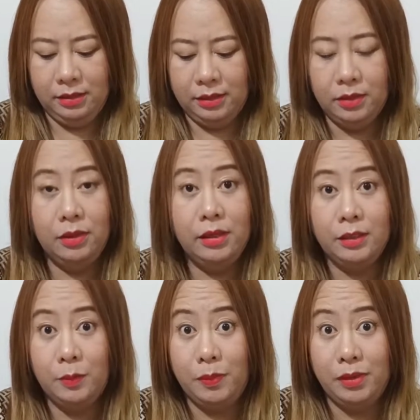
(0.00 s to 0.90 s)
So
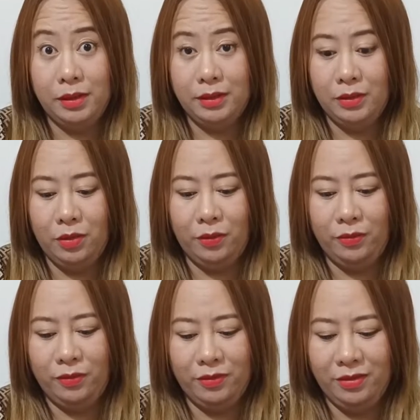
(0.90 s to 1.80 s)
let's put this
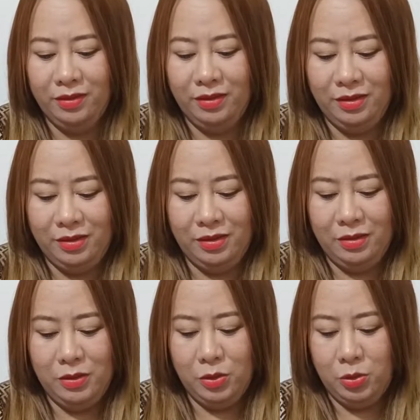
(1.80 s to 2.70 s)

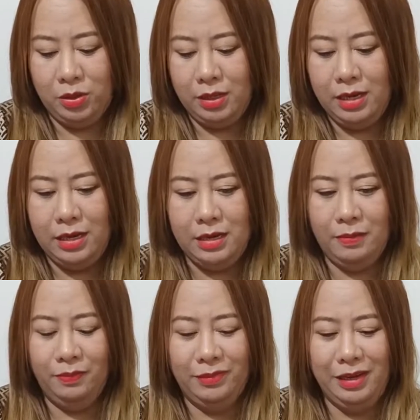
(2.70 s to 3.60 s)
up. Okay,
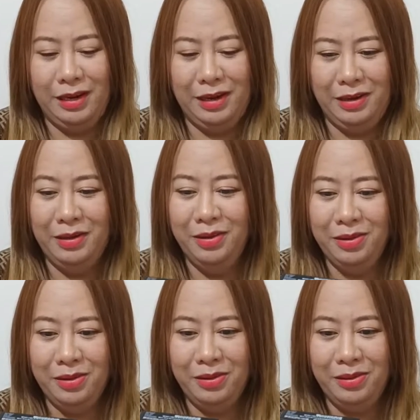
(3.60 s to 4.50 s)
there you
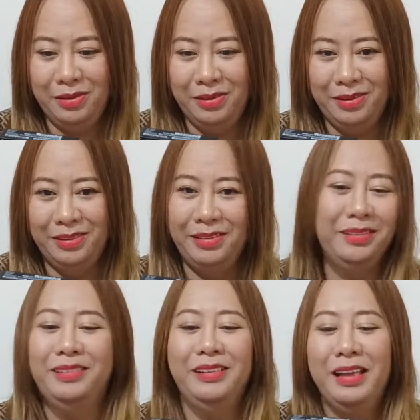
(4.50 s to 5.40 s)

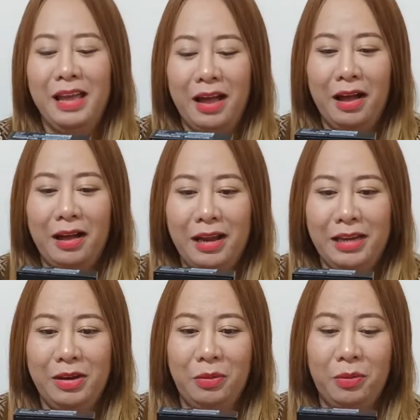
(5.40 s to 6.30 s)
go. Are
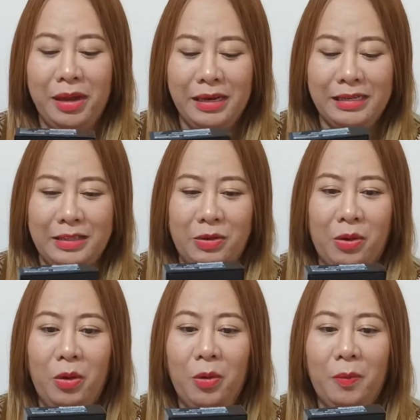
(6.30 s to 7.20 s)
you ready to
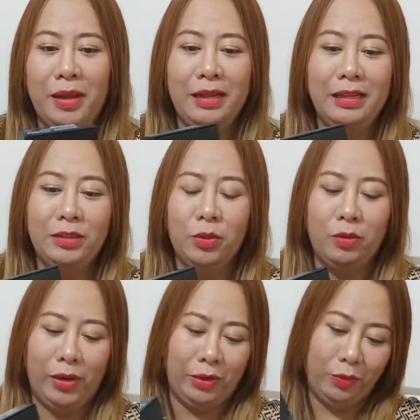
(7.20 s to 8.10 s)
open this
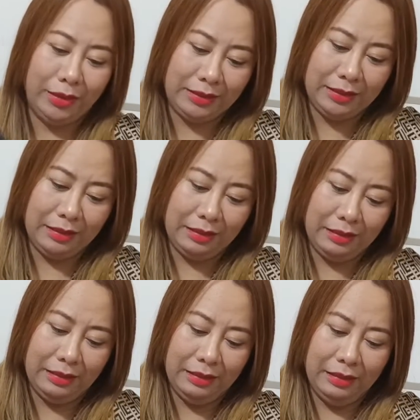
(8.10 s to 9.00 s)
one? Wait, where's
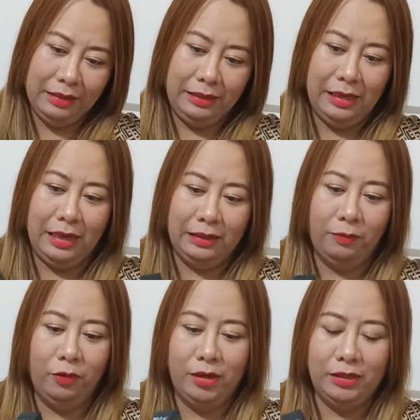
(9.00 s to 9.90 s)
the
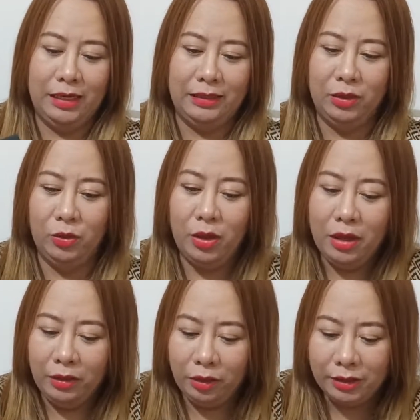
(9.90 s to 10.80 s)
front side? So
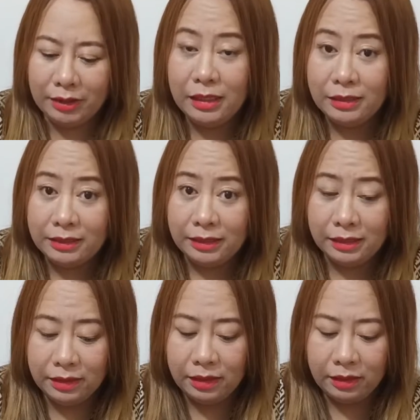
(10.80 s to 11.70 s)
there's still a
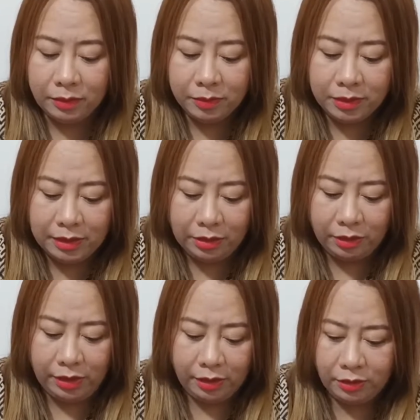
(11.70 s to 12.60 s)
sealed sticker
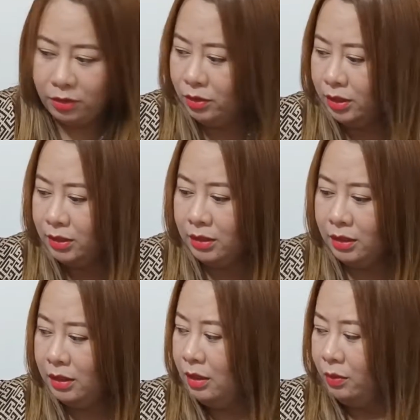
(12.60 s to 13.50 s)
here. So
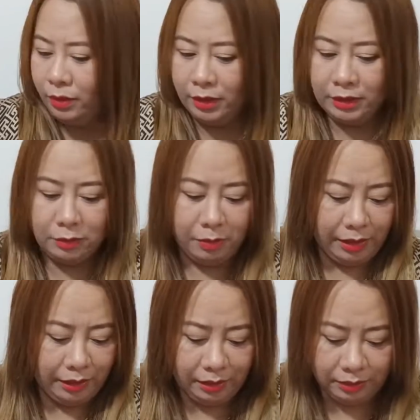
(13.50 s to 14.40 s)
just, where's
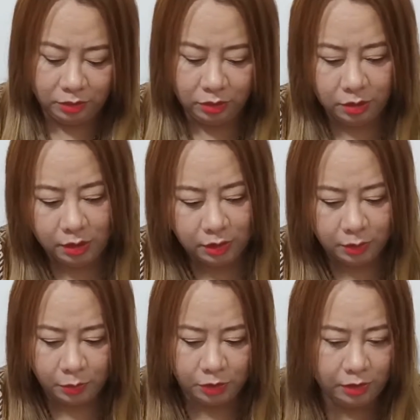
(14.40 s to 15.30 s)
my cutter? I
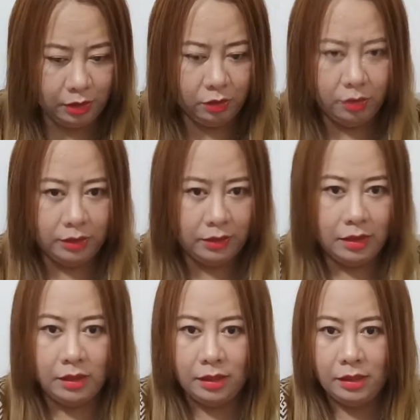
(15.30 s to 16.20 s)
just put it here on the
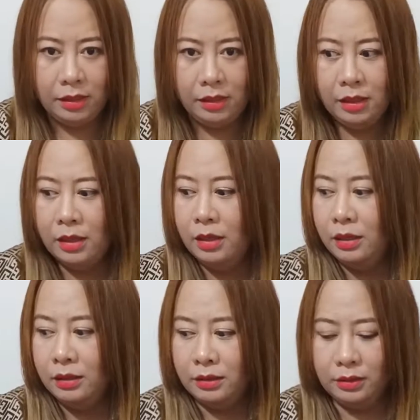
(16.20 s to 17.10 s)
side.
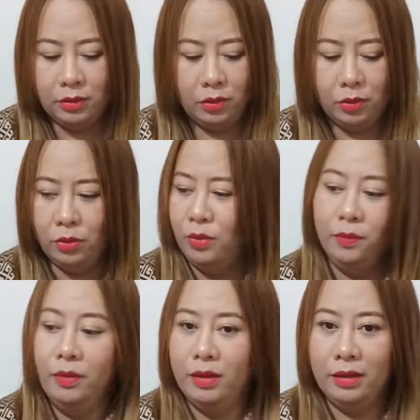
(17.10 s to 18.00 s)
So,
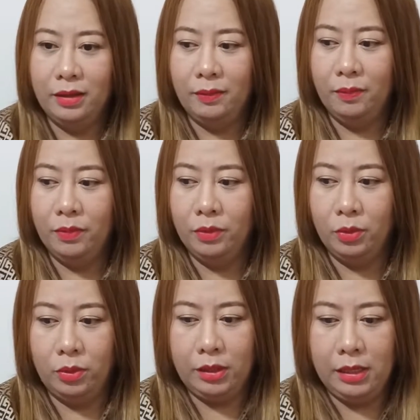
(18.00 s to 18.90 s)

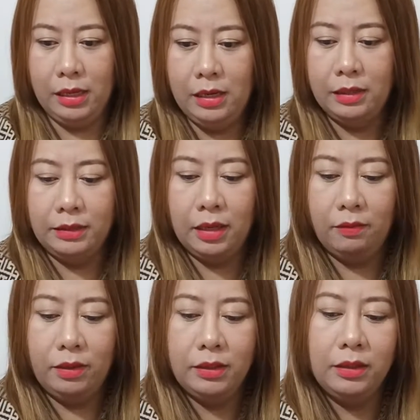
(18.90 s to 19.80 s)
okay, let's
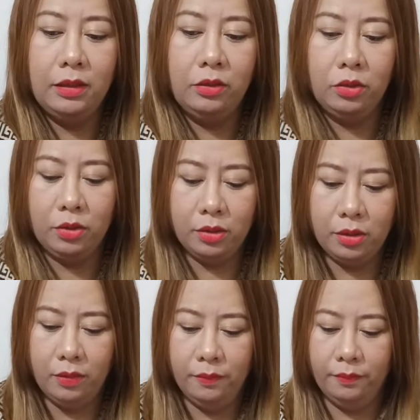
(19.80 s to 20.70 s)
have this cutter.
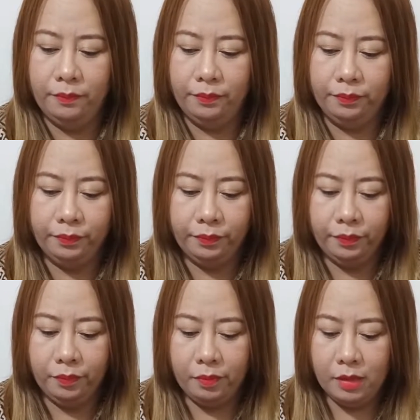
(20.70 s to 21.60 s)

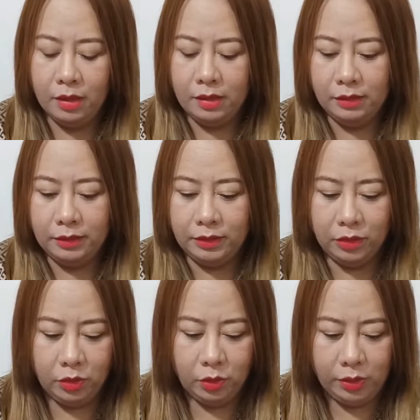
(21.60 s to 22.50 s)

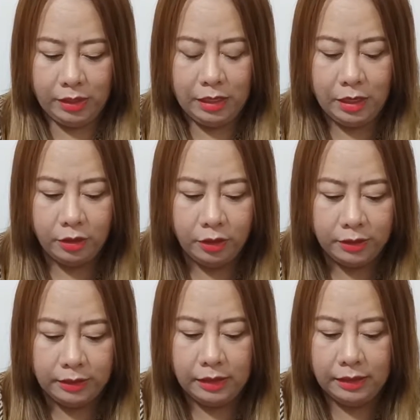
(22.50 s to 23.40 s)
So here
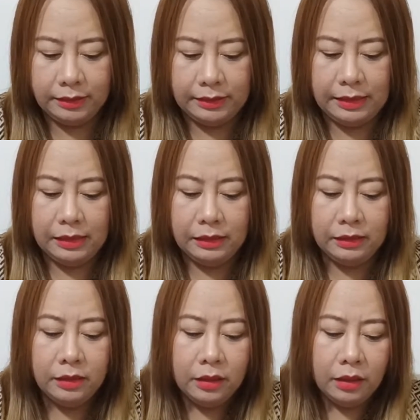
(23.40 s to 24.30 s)
there's still a
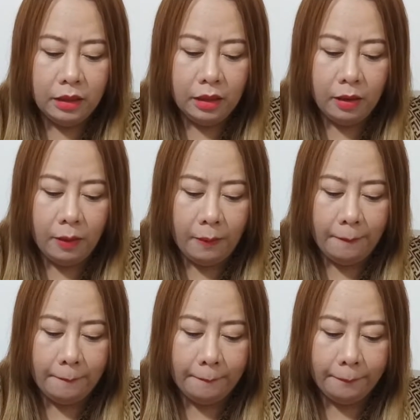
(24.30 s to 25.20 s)
sealed
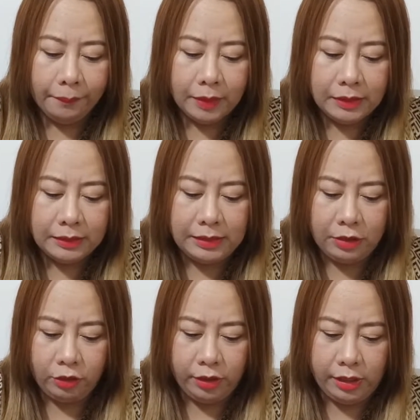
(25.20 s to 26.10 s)

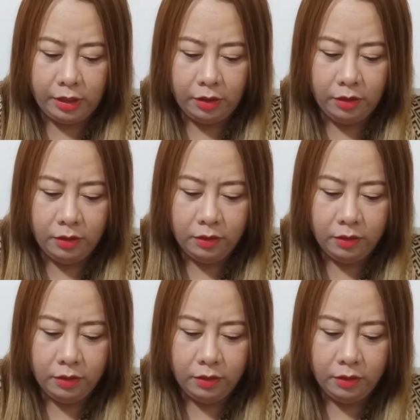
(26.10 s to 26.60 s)
sticker here.